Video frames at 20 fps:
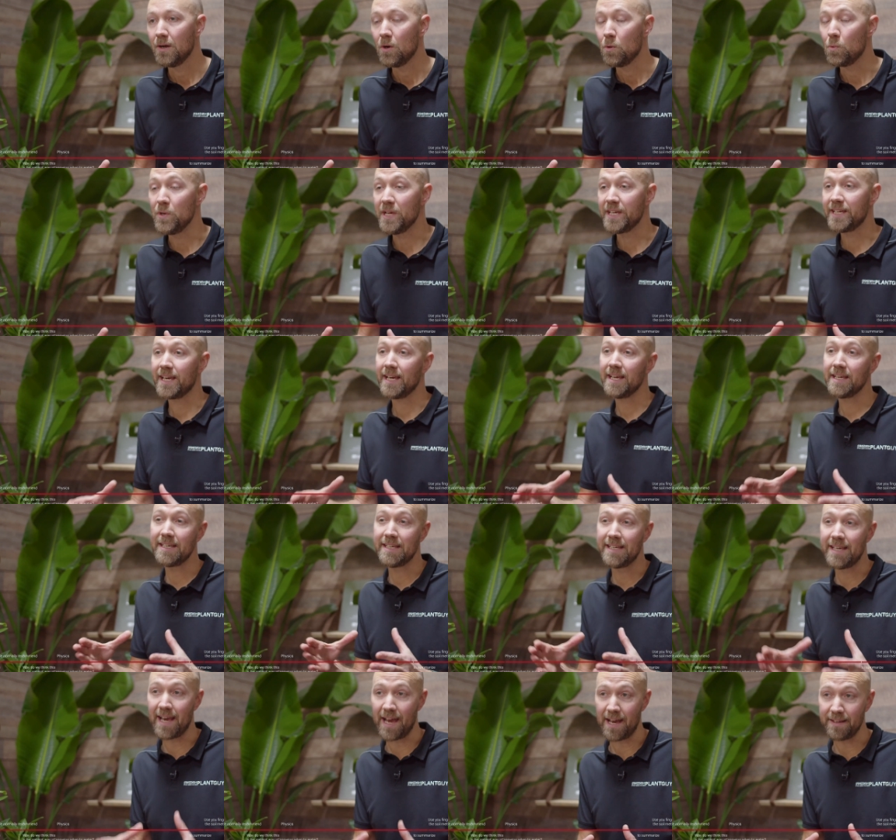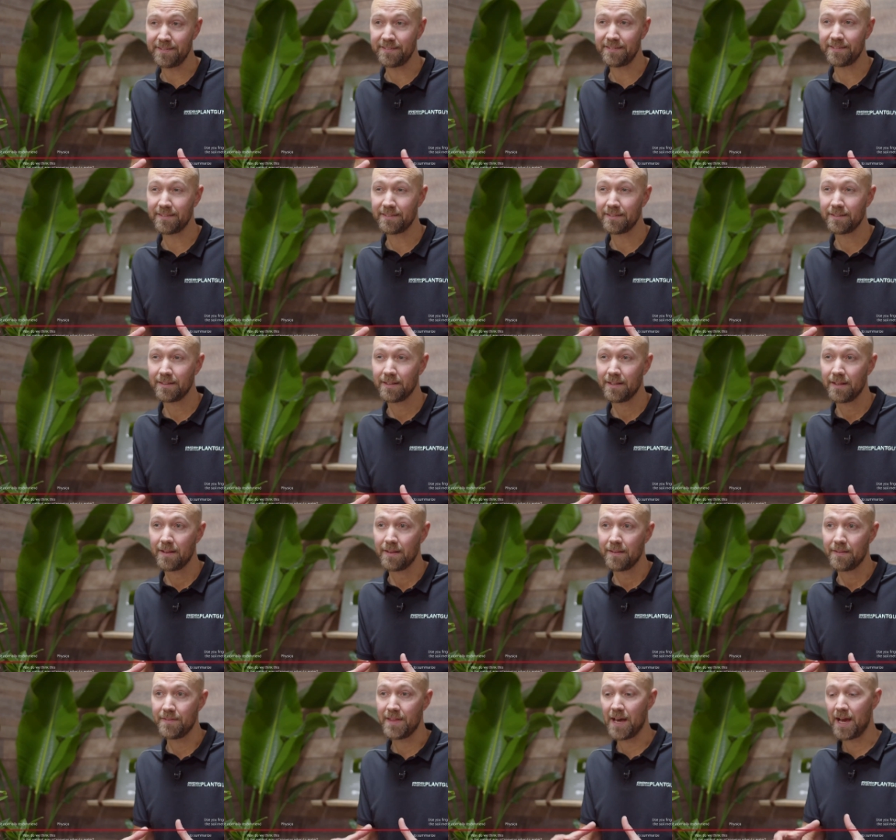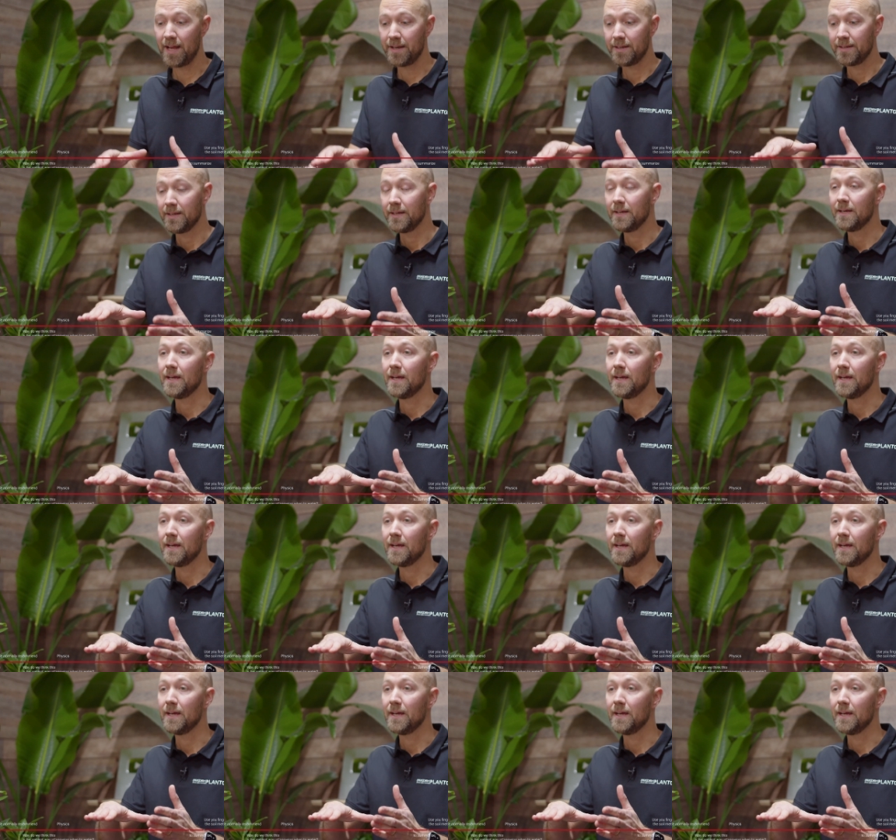we can guess that